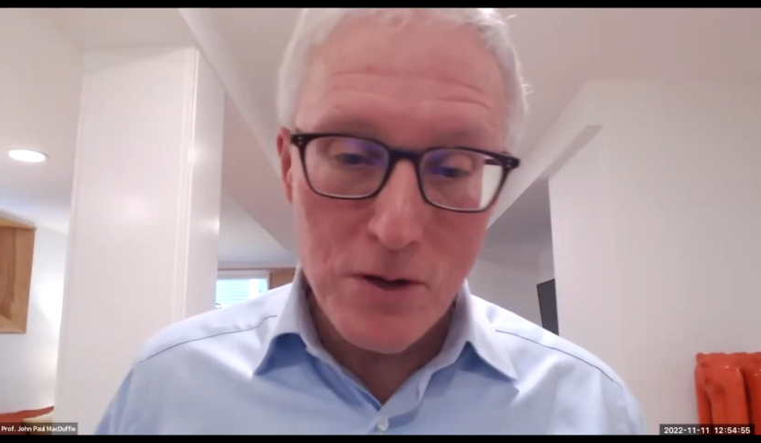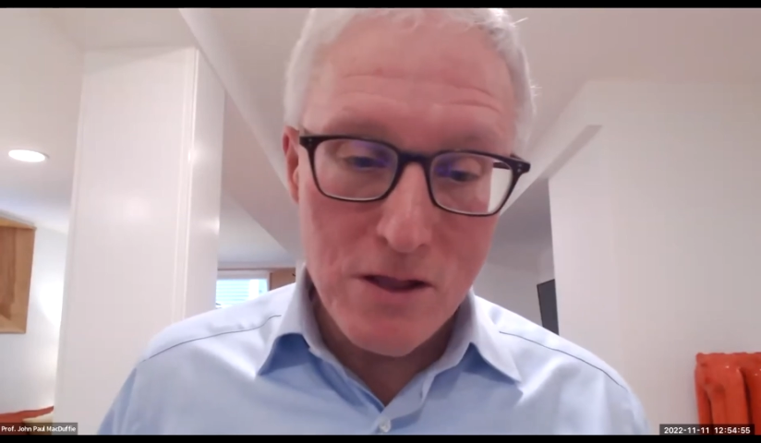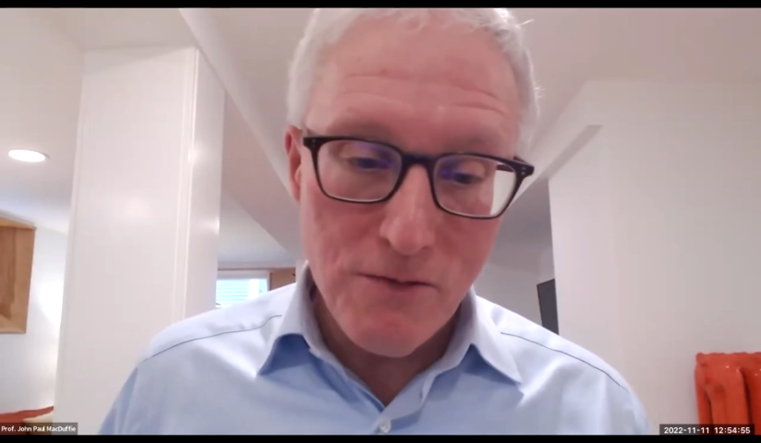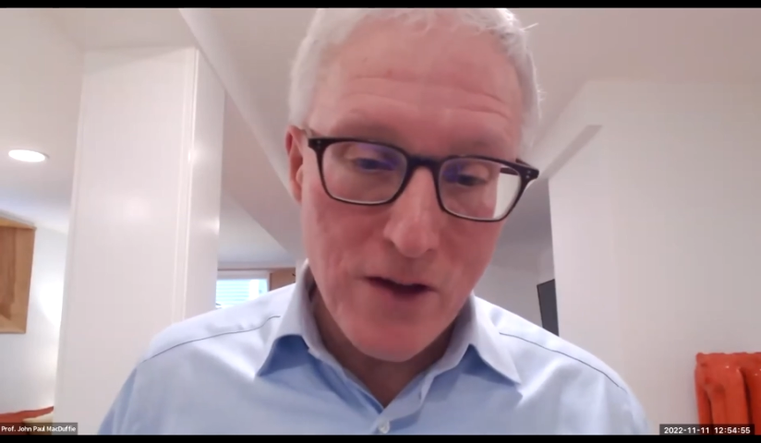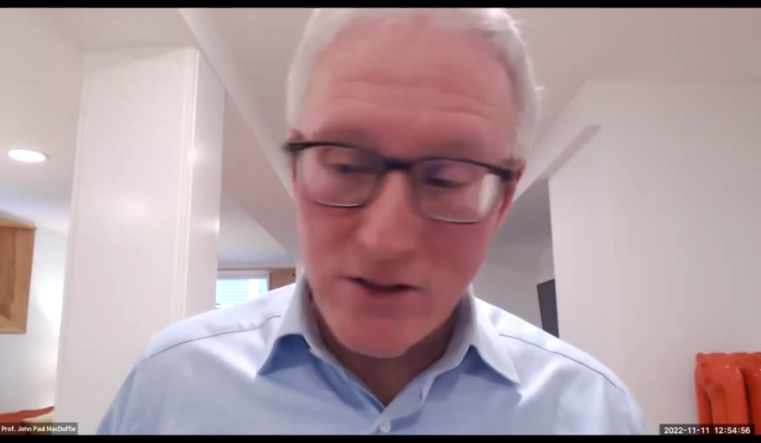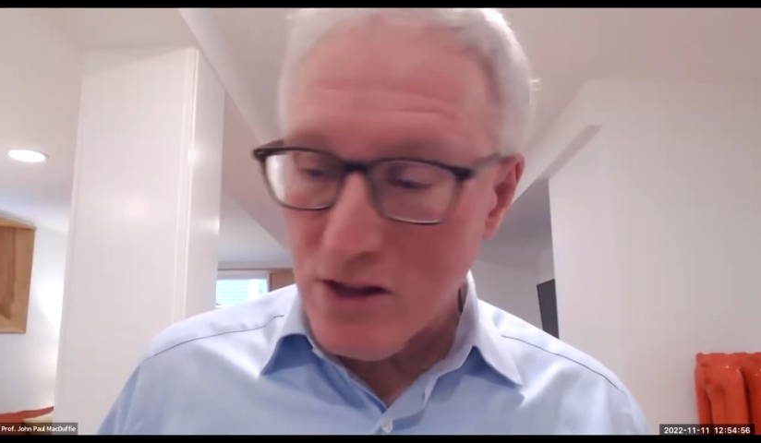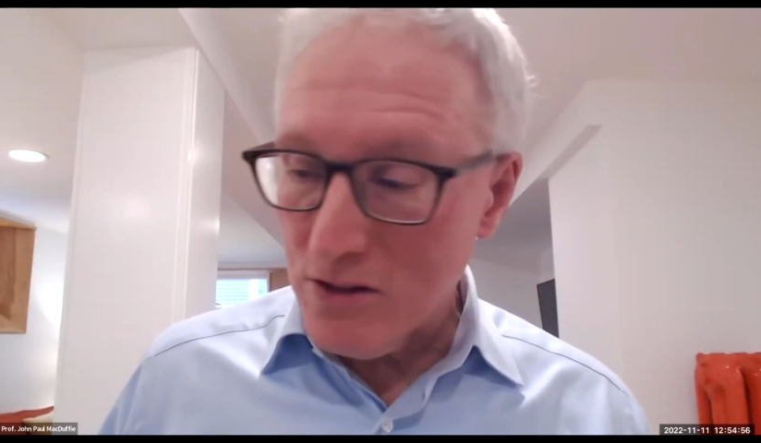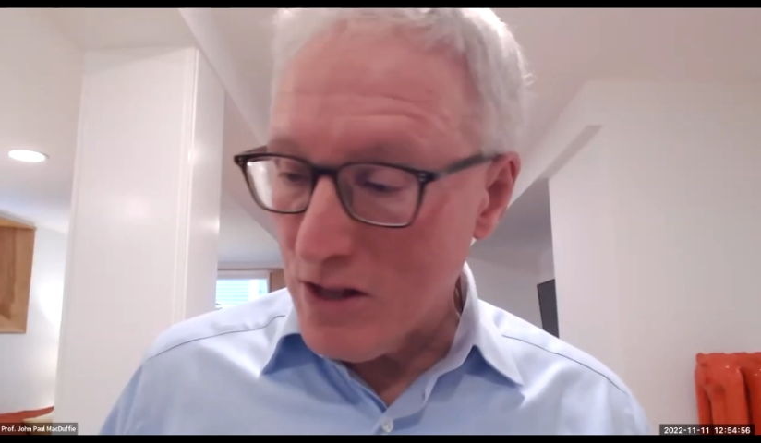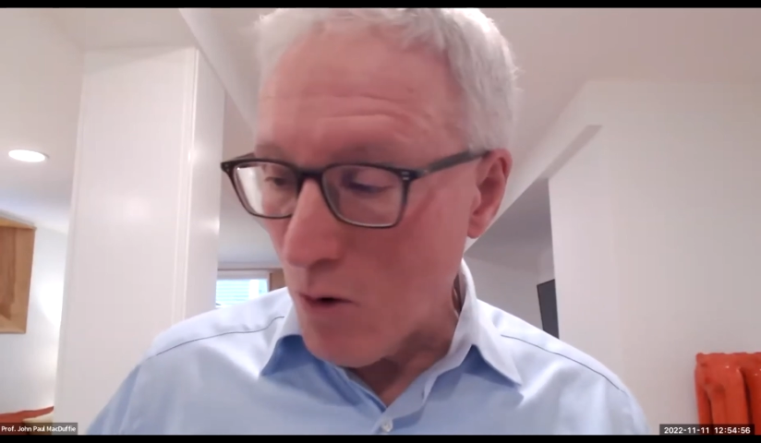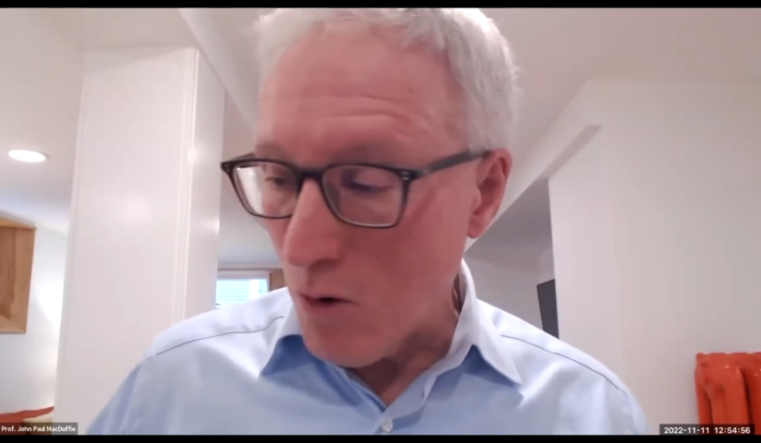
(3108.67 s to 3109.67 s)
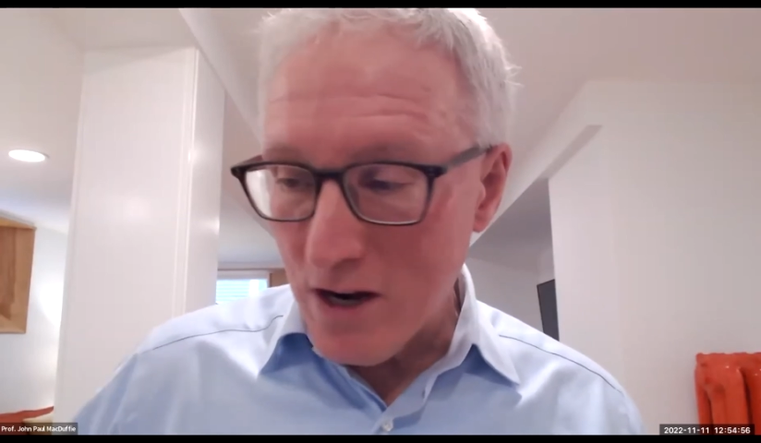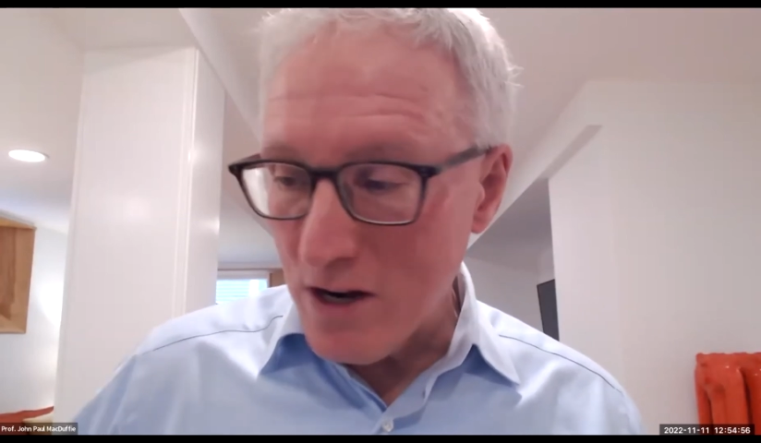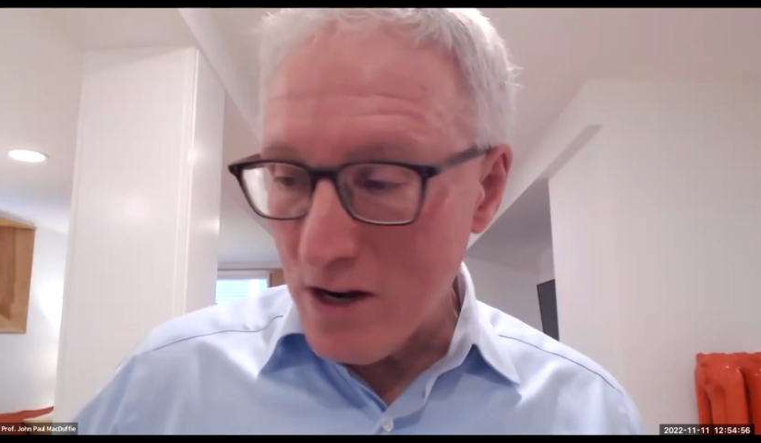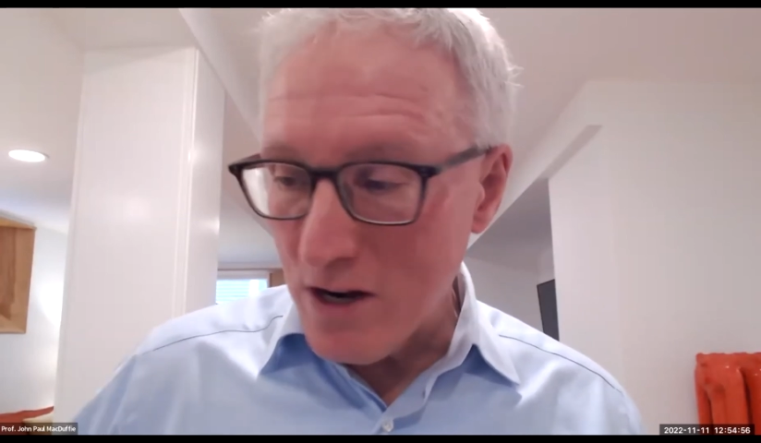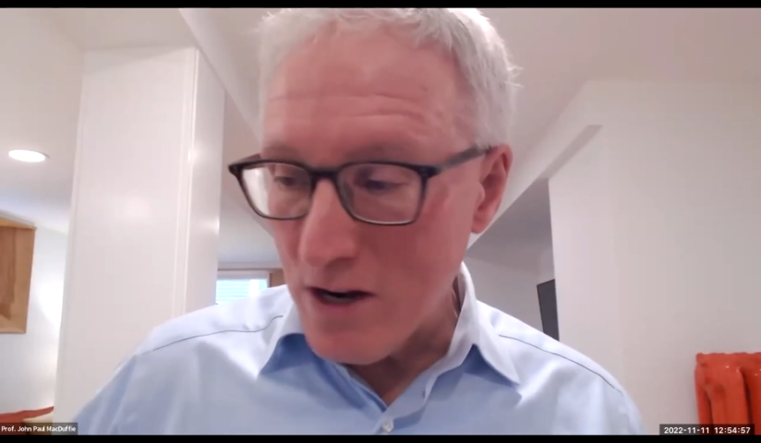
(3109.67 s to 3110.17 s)
the fact that they wanted
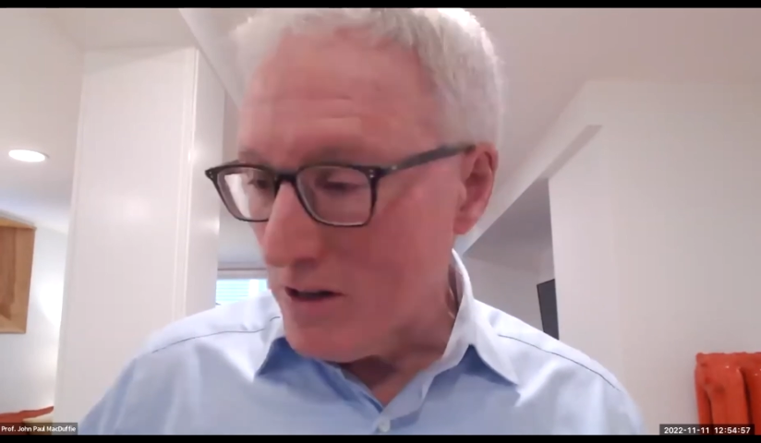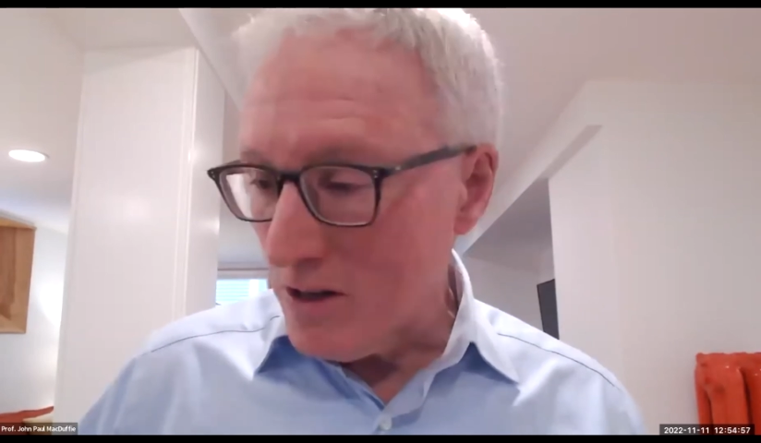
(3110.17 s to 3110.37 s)
a